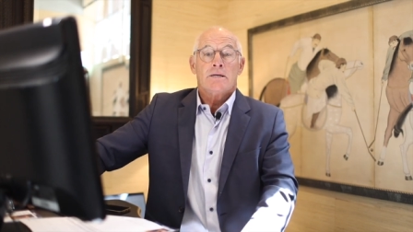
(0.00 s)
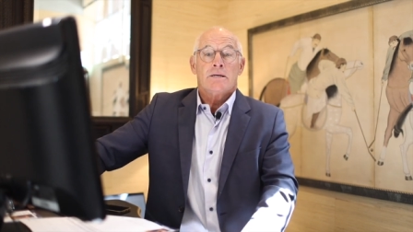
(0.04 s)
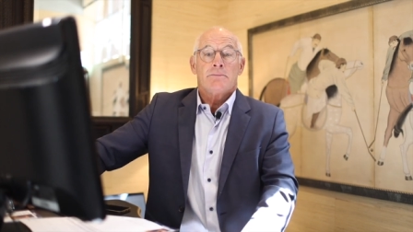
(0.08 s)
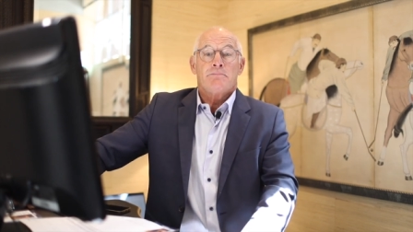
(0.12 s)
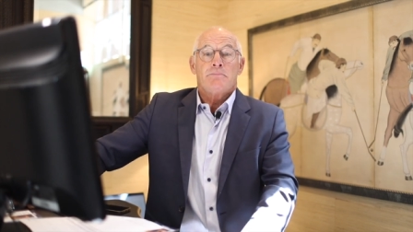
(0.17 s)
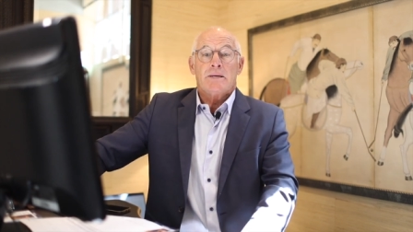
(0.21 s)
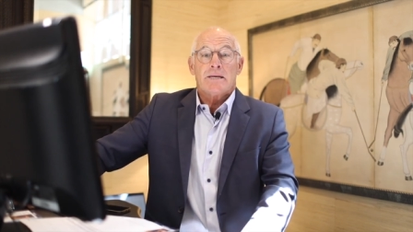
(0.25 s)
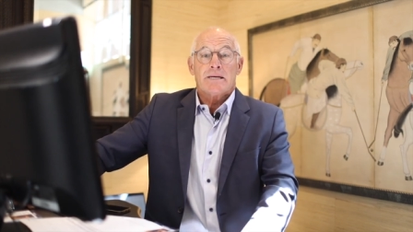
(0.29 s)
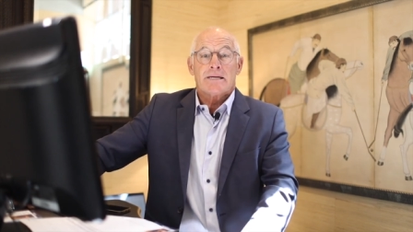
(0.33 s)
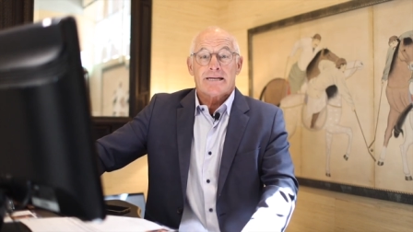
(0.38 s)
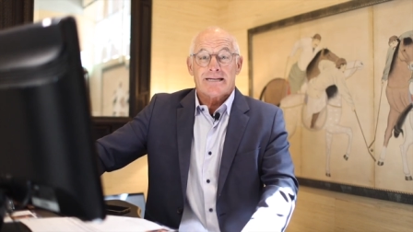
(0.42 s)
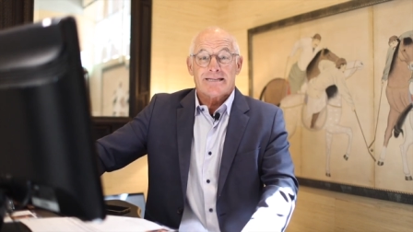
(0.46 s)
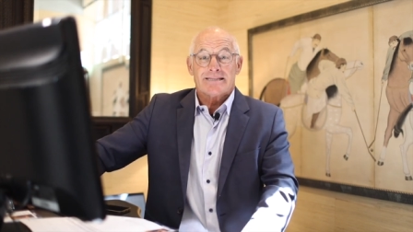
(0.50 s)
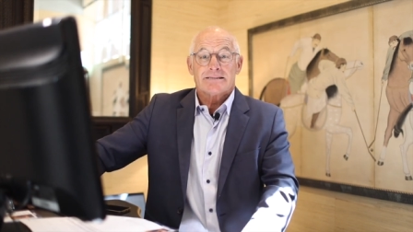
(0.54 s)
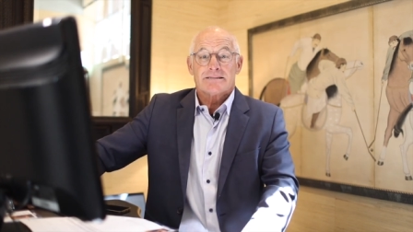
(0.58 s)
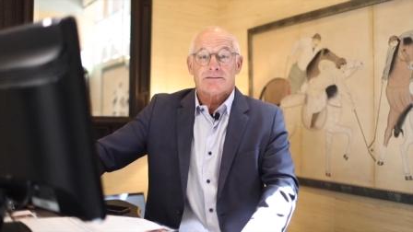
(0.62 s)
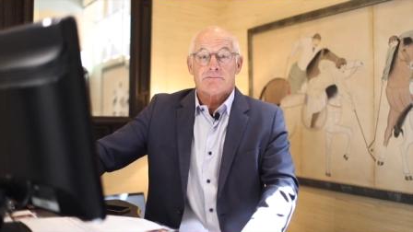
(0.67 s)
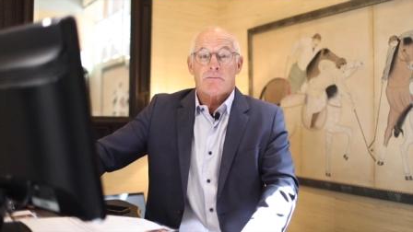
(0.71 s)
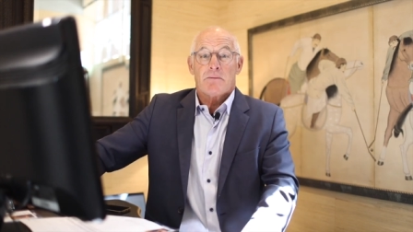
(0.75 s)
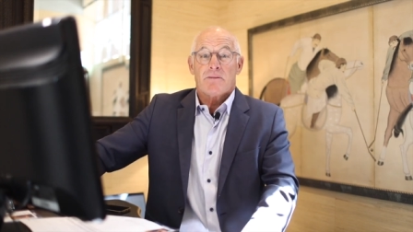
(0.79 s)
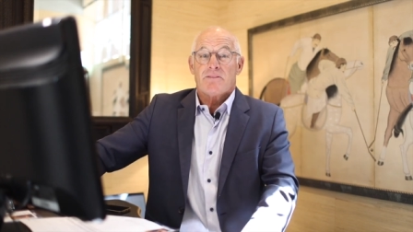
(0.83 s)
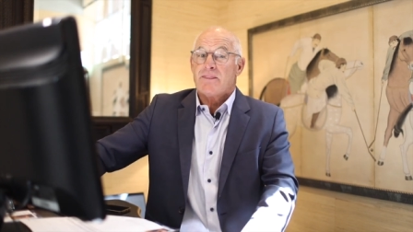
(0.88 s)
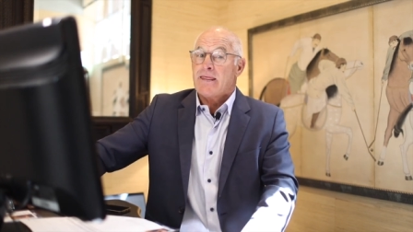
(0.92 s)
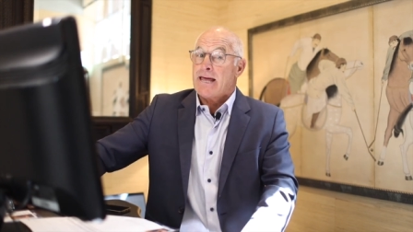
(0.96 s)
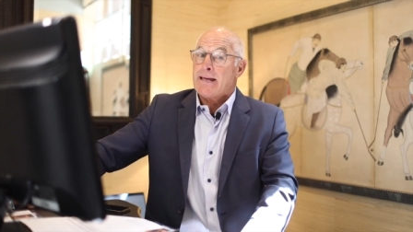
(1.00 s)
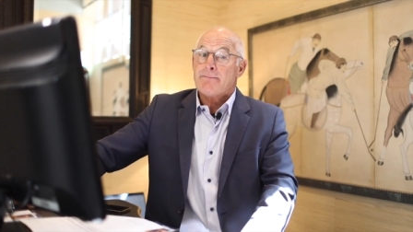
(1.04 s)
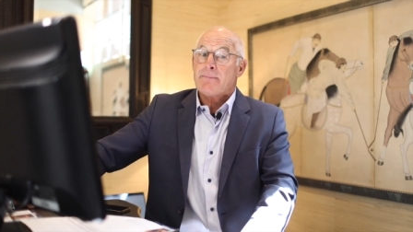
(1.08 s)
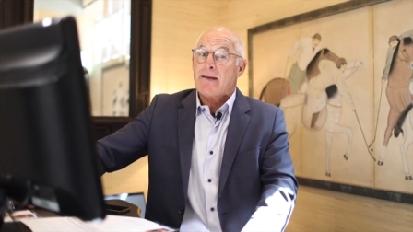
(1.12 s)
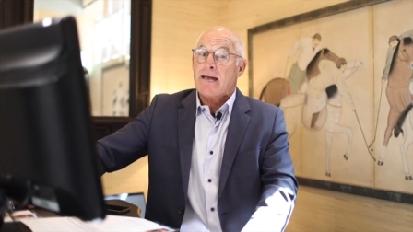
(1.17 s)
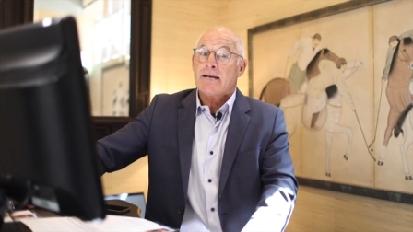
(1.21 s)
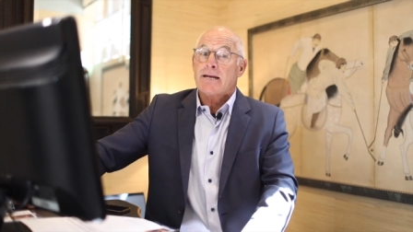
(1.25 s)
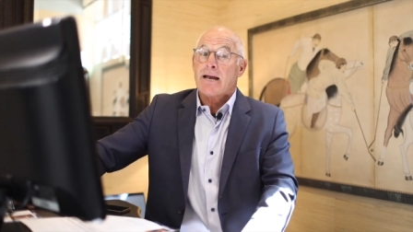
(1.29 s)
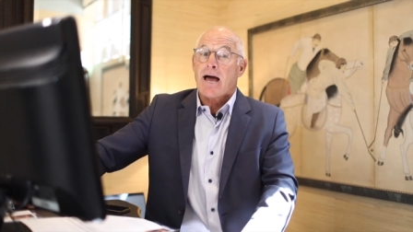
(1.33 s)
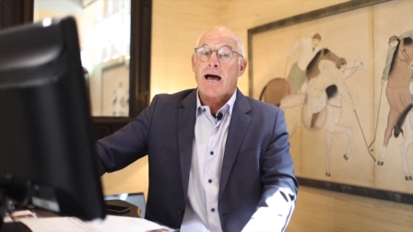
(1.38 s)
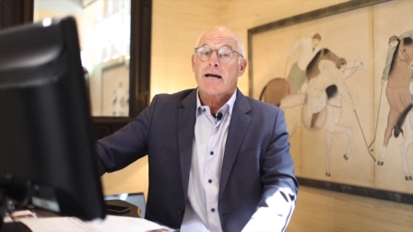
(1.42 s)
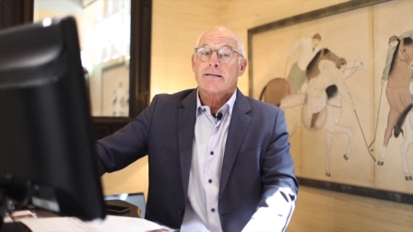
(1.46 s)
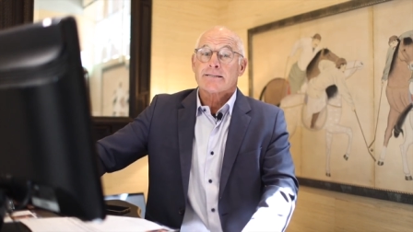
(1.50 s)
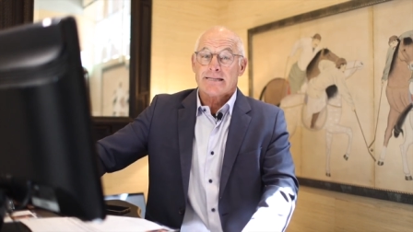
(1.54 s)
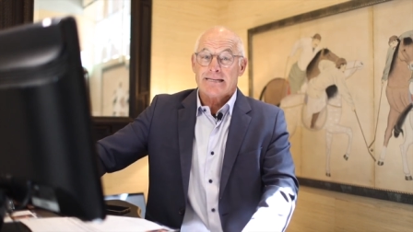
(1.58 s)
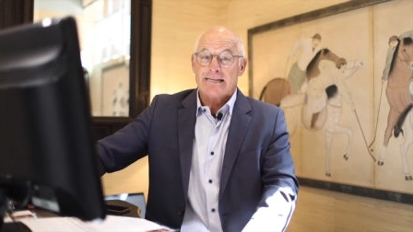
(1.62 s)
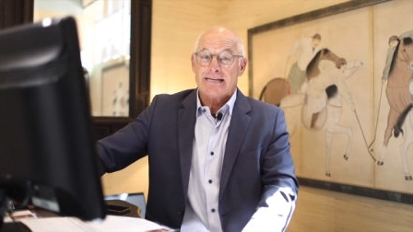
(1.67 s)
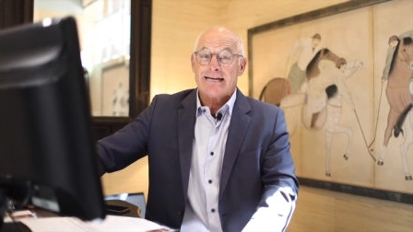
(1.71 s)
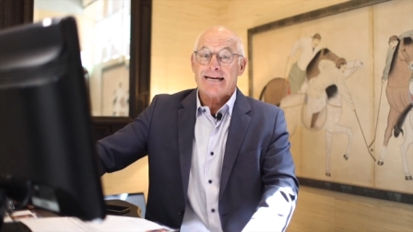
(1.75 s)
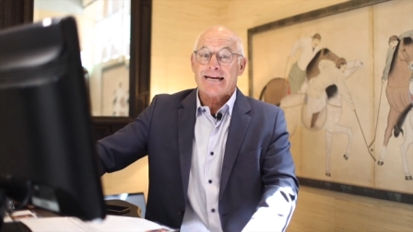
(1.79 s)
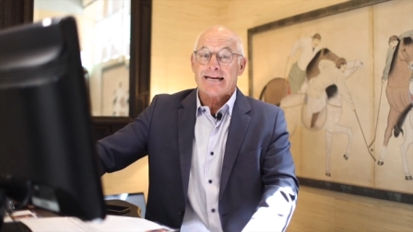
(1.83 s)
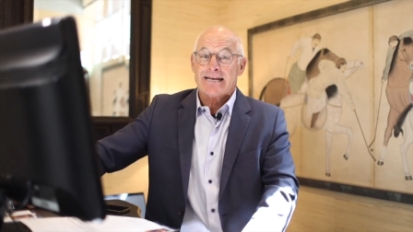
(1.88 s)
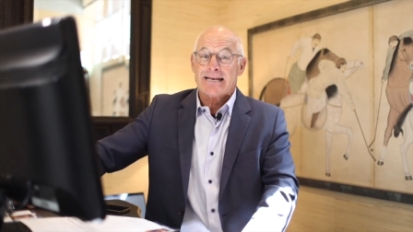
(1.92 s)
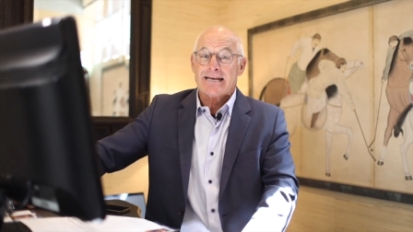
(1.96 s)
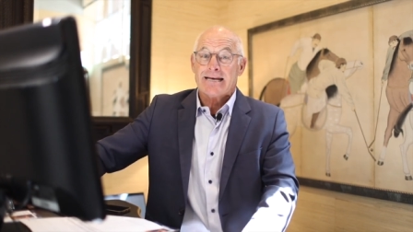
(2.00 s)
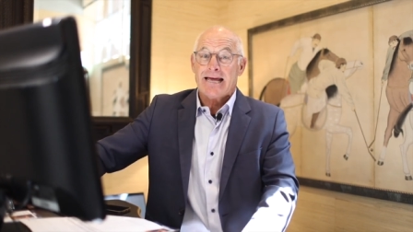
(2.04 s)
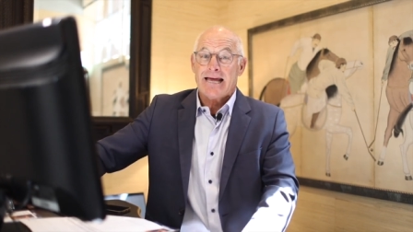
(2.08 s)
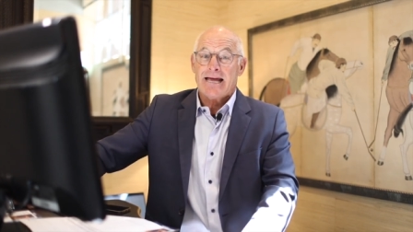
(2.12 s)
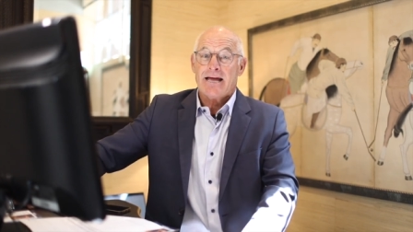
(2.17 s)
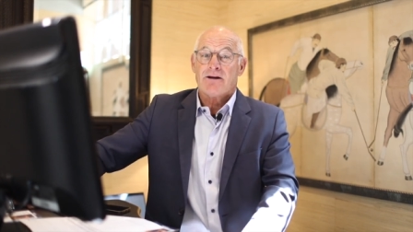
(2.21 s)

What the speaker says: because they may not get